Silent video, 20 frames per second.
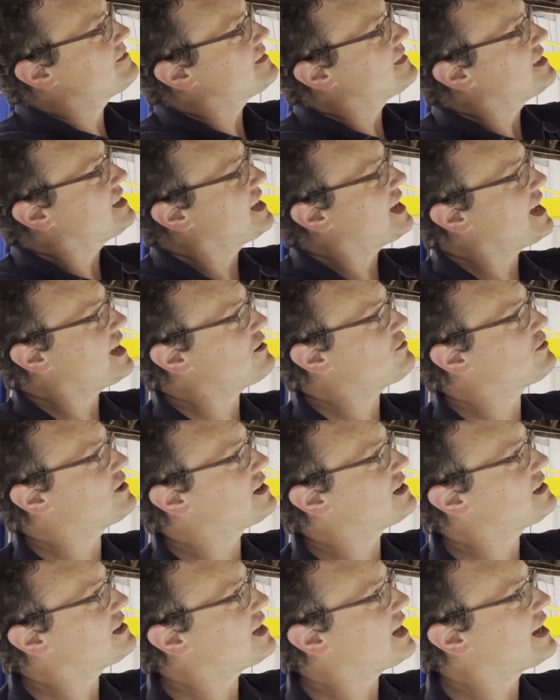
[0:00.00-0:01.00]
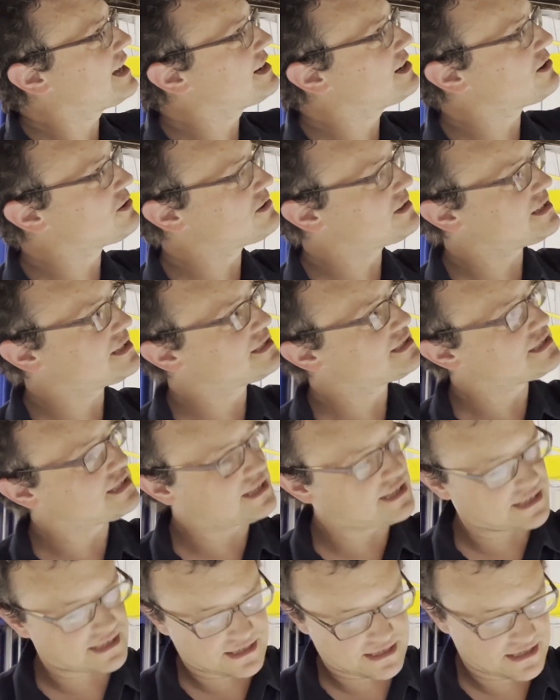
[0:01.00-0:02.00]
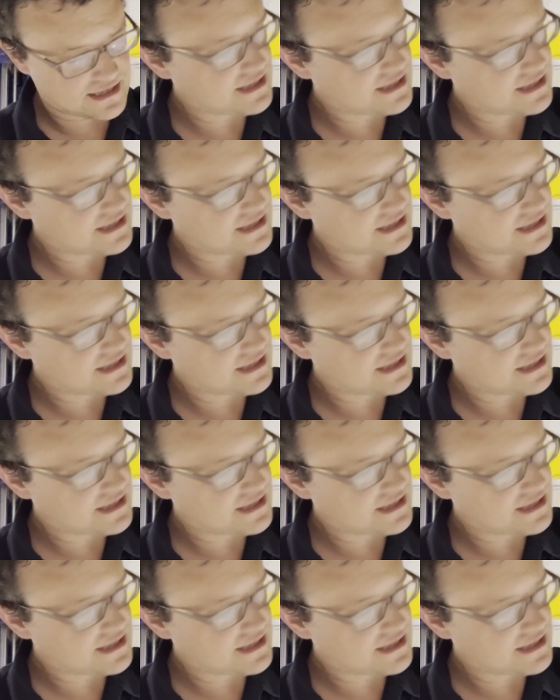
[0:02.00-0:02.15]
Yeah, well, I know that I